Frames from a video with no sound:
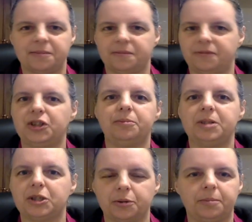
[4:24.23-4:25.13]
feel
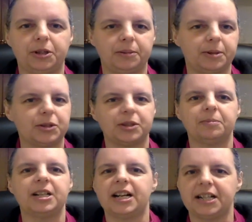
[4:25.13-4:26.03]
miserable about
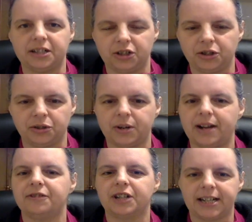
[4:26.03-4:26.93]
something I didn't do
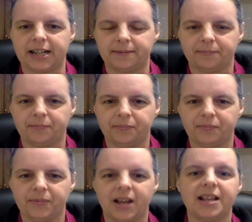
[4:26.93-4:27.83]
ever again.
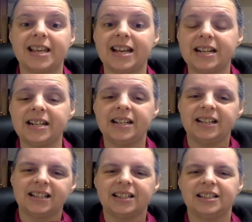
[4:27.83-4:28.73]
And then,
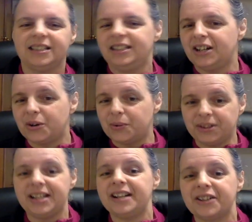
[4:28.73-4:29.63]
you know,
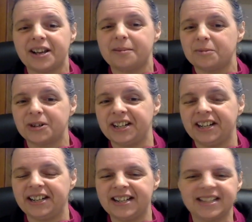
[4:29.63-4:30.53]
later that
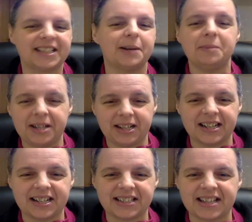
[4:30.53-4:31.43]
morning, somebody
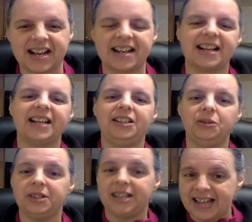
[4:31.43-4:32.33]
does that and
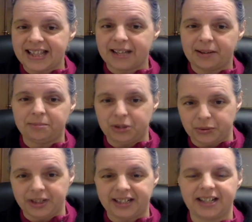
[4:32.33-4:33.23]
you let them
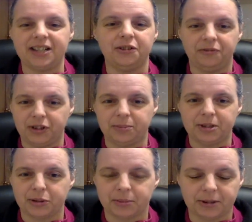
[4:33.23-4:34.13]
do it and you feel
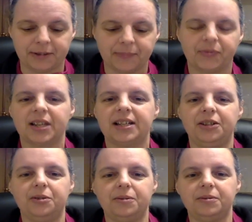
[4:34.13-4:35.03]
miserable.
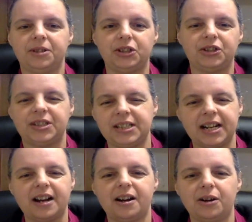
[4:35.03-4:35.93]
Do you see
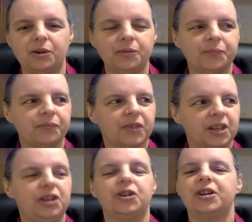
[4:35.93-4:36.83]
how
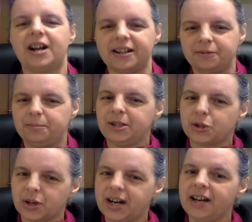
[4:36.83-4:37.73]
you're kind of
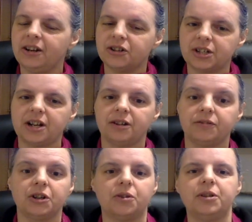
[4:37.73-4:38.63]
betraying
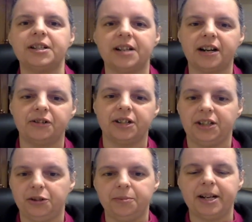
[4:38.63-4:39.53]
yourself, your own integrity?
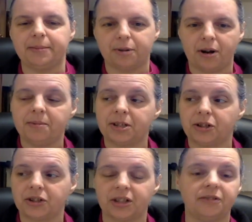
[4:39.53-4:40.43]
You made a promise
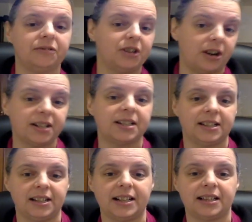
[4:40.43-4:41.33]
to yourself not to
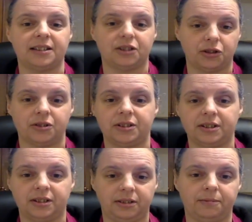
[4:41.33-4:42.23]
let
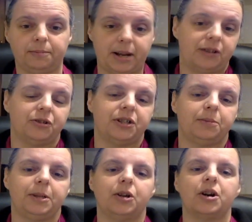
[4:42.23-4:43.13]
certain boundaries
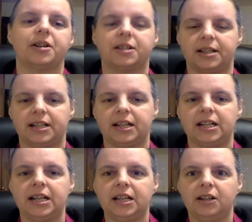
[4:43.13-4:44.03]
be crossed, and
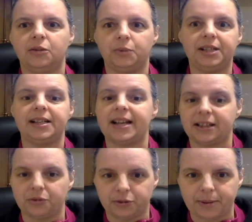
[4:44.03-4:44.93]
then we
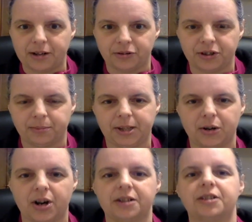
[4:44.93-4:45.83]
let those boundaries be
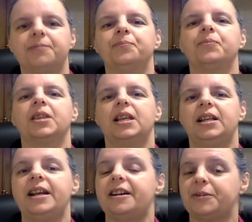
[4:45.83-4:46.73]
crossed.
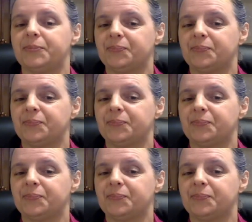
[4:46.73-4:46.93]
Now,